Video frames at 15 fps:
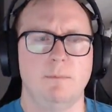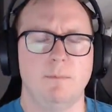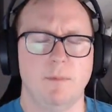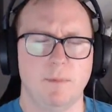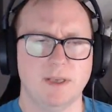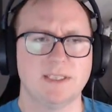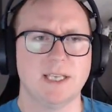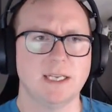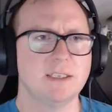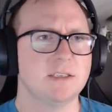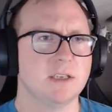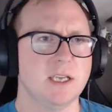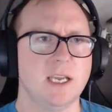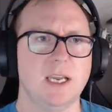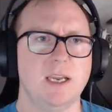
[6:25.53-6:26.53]

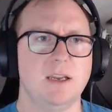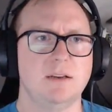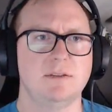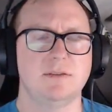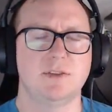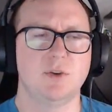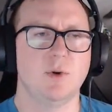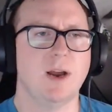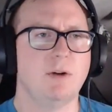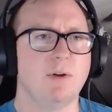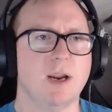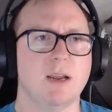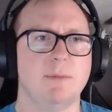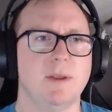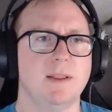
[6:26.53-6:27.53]
essentially, do I
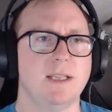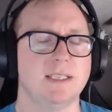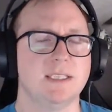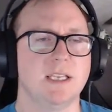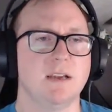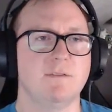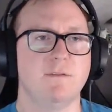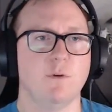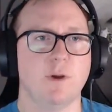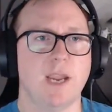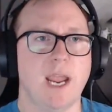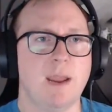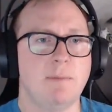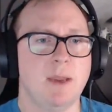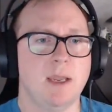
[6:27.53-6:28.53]
recommend this thing for
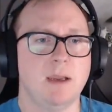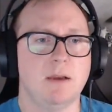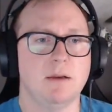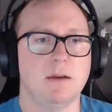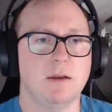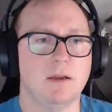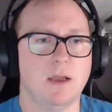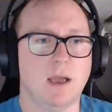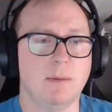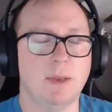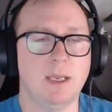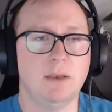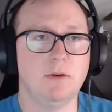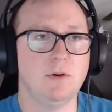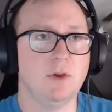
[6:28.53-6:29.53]
gaming? I
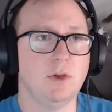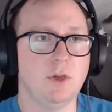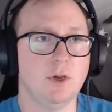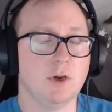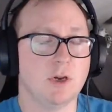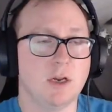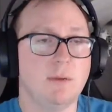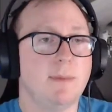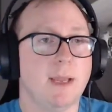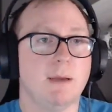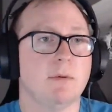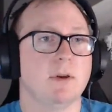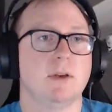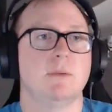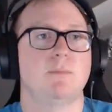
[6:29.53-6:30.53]
mean, you're going to be
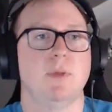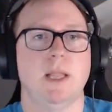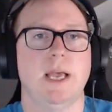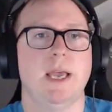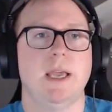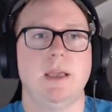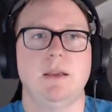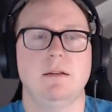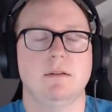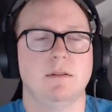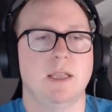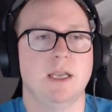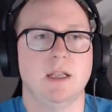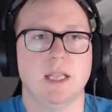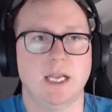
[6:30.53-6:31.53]
able to play
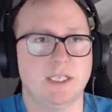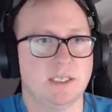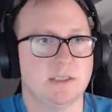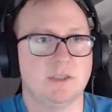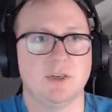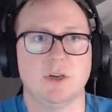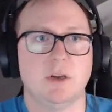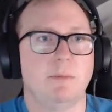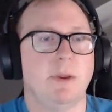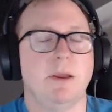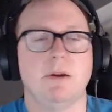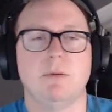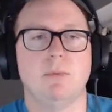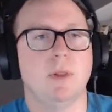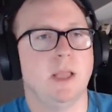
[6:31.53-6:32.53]
League of Legends. You're going to be
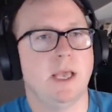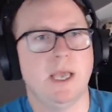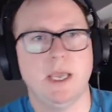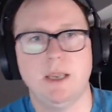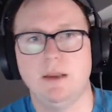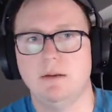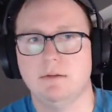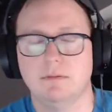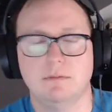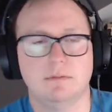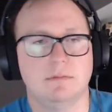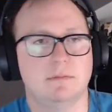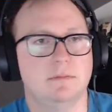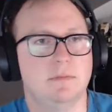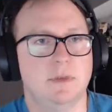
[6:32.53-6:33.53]
able to play,
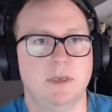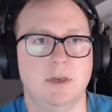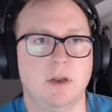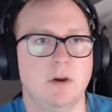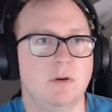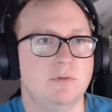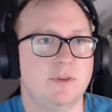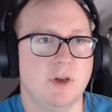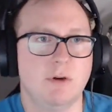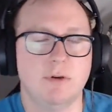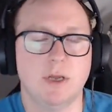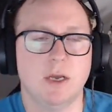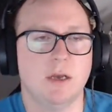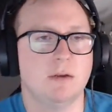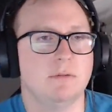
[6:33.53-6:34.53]

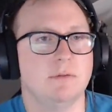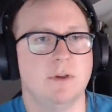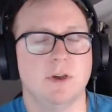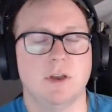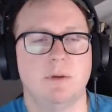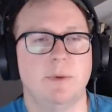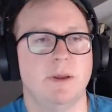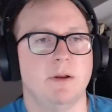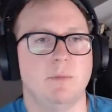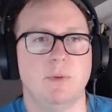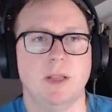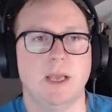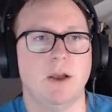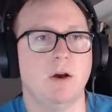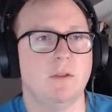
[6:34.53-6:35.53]
Dota. You're going to be able to
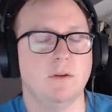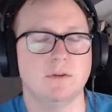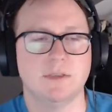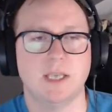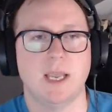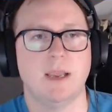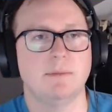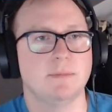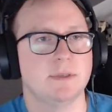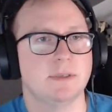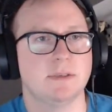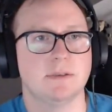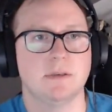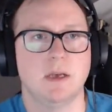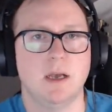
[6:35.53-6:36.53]
play all those
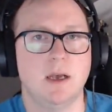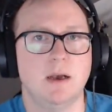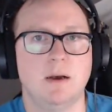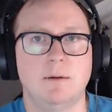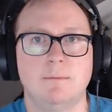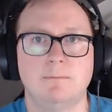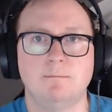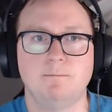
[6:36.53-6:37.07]
games. But